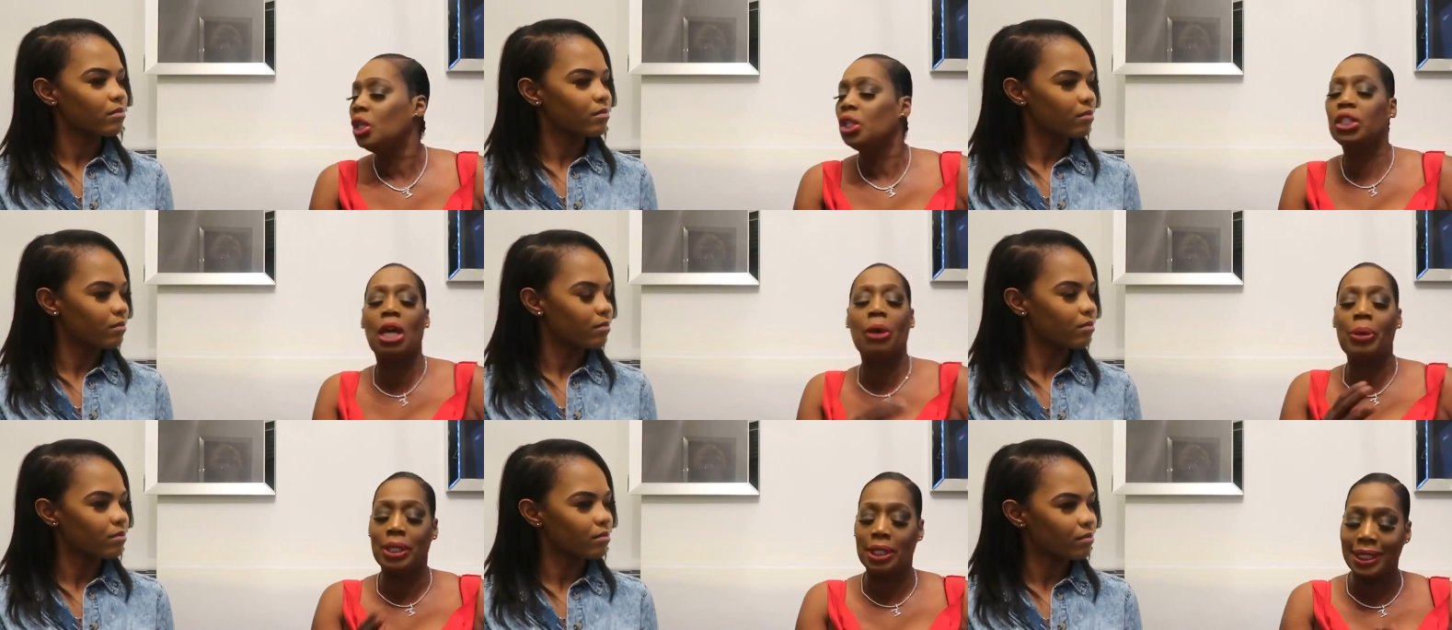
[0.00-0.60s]

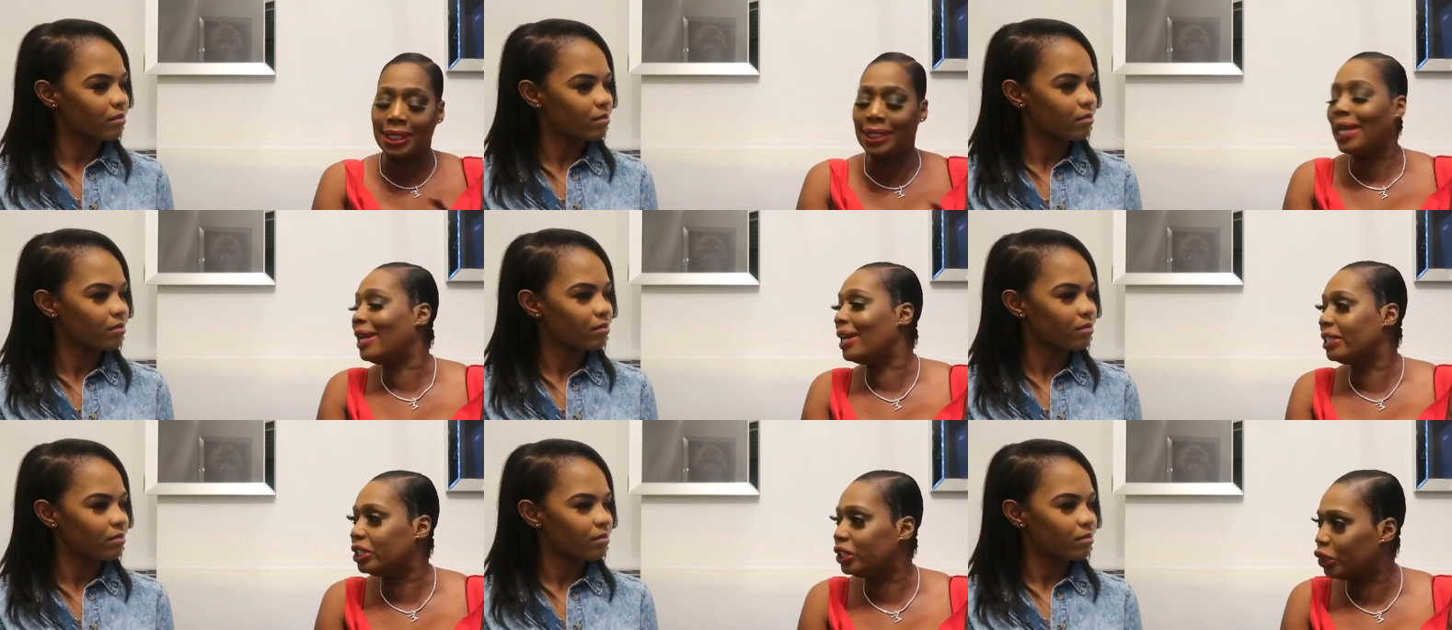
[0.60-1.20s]
Speaker 1: So I want to
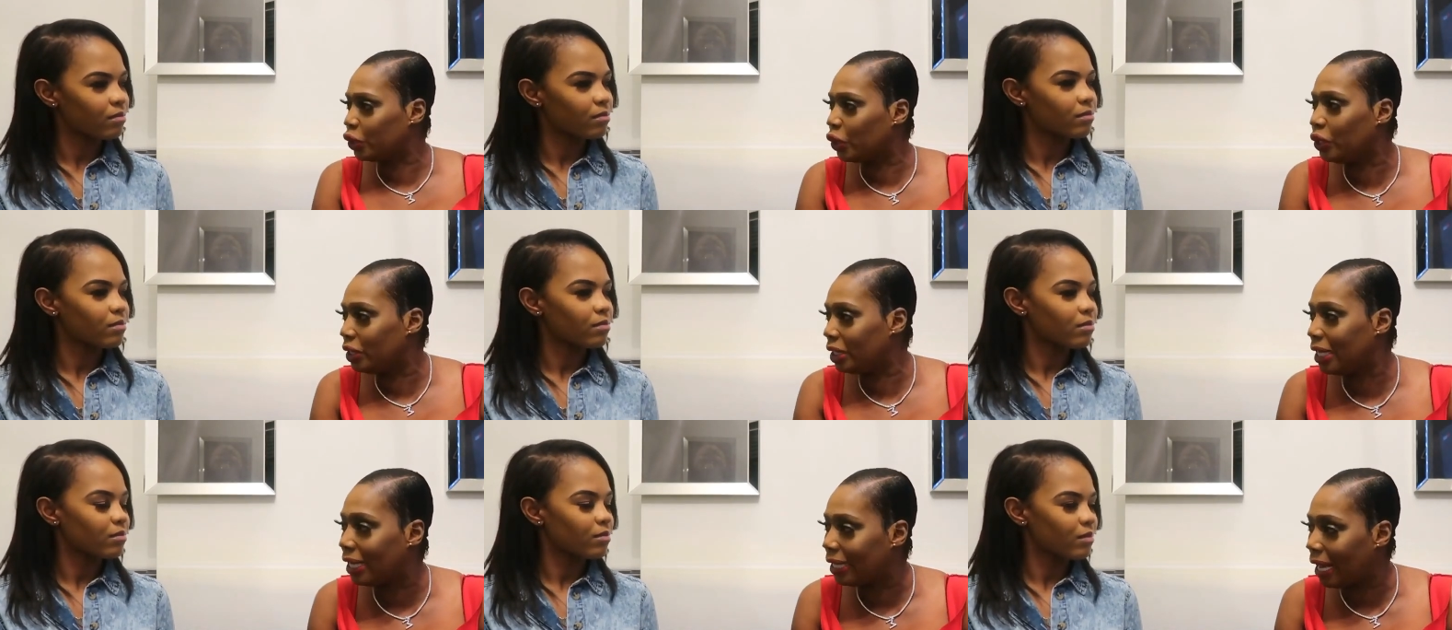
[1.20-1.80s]
stay on this
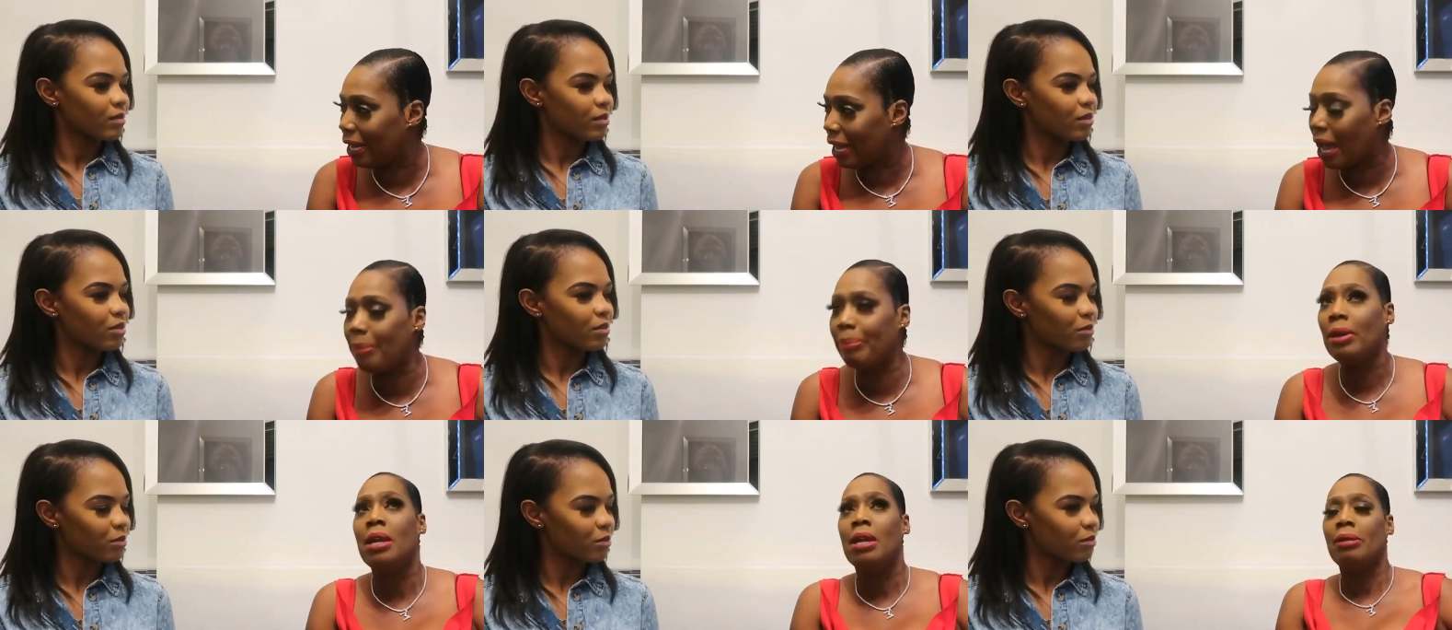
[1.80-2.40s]
journey that I
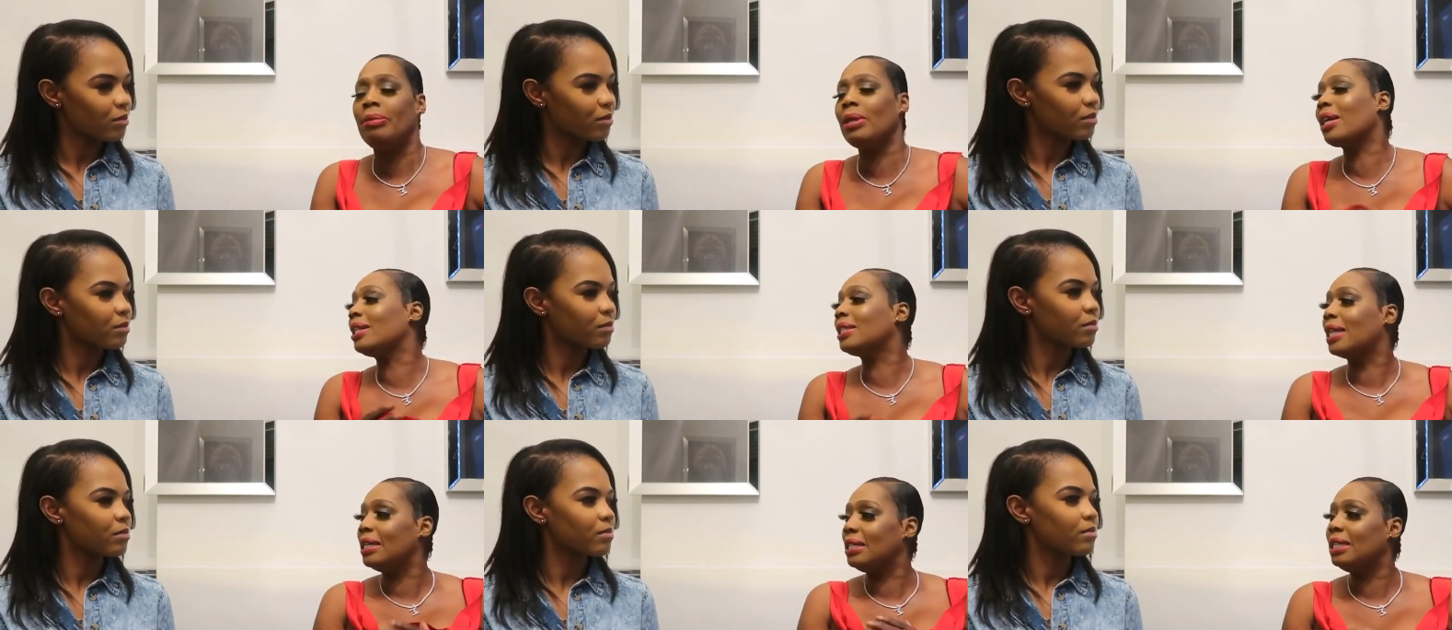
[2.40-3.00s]
am
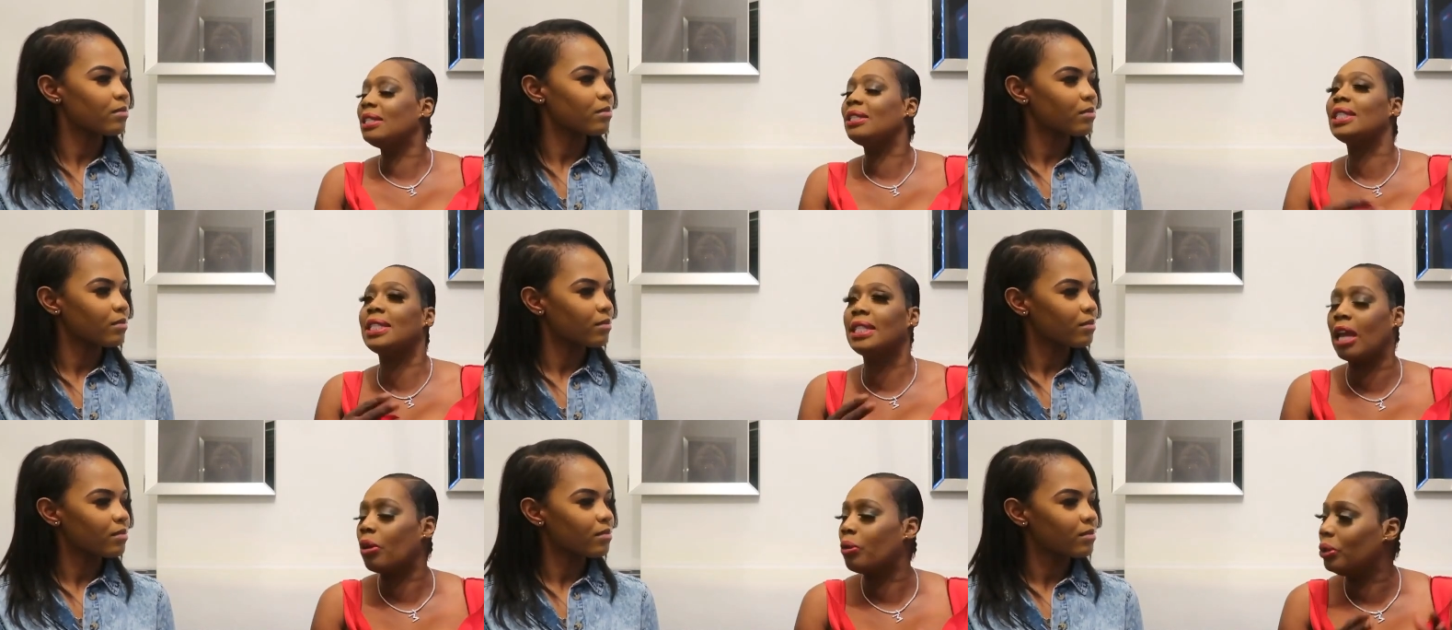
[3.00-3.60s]
because I need to
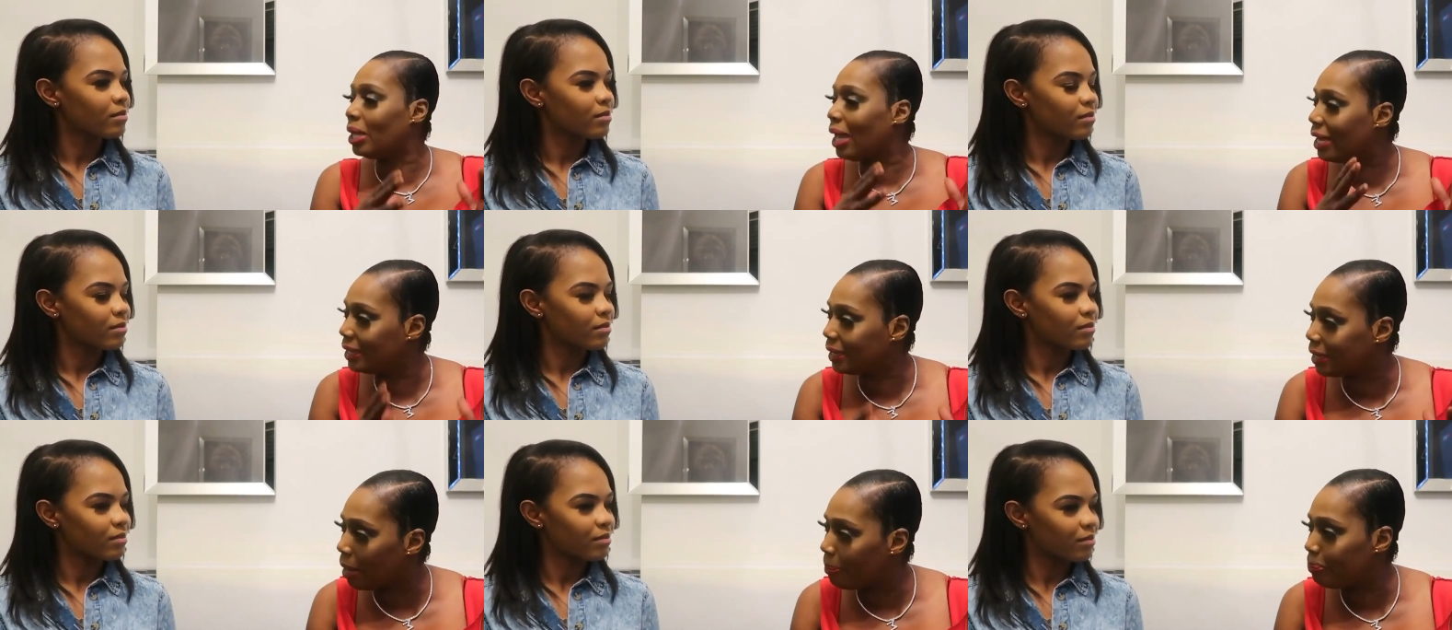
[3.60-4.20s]
set good
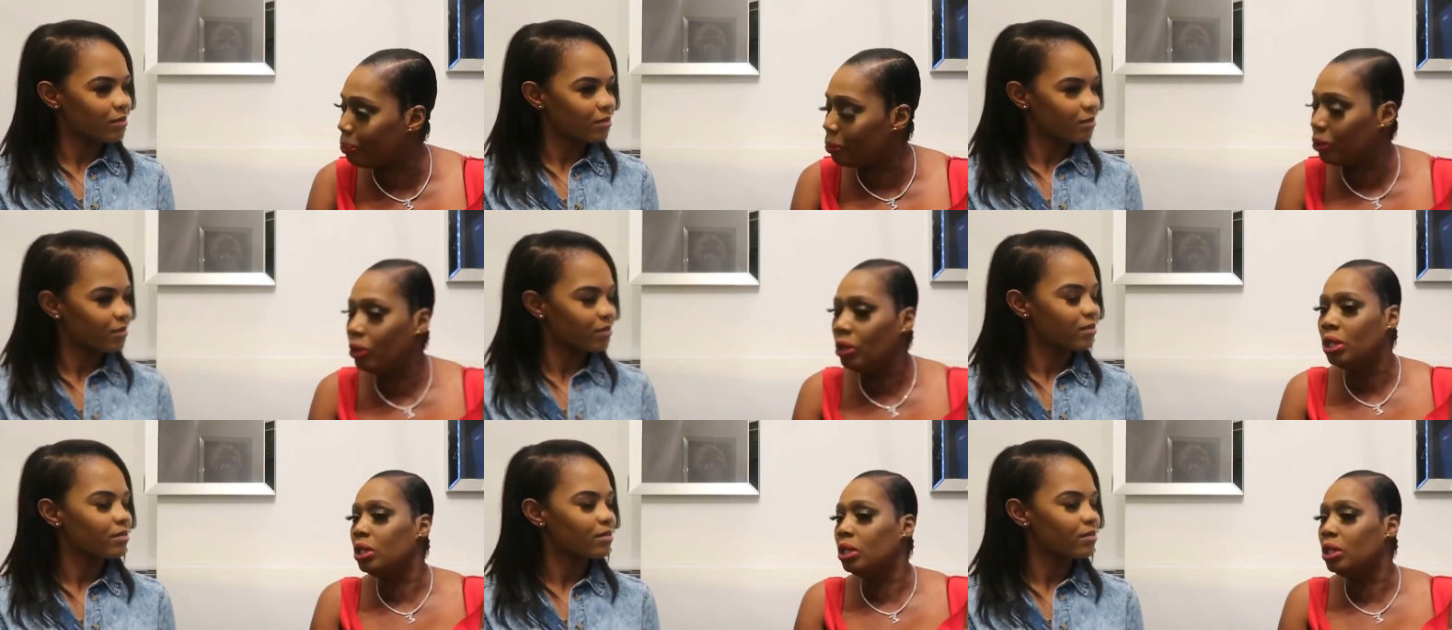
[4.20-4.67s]
example,